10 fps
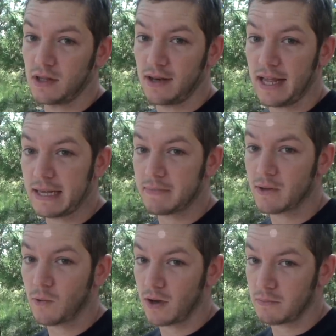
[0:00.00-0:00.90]
The name
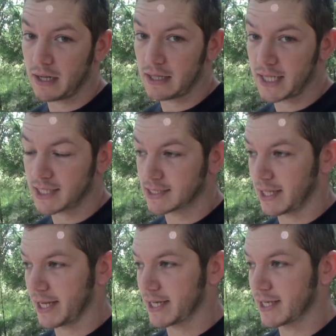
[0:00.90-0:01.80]
that won by a
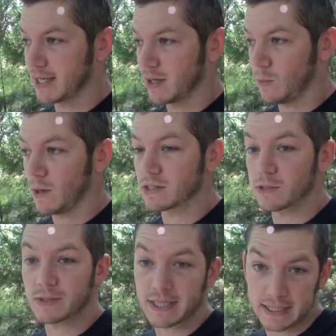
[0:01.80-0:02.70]
landslide was
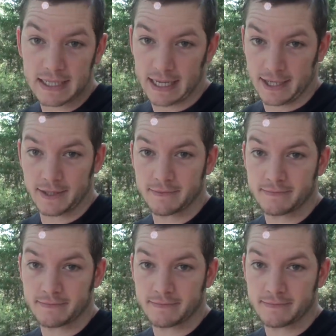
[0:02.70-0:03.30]
Lieutenant Dan,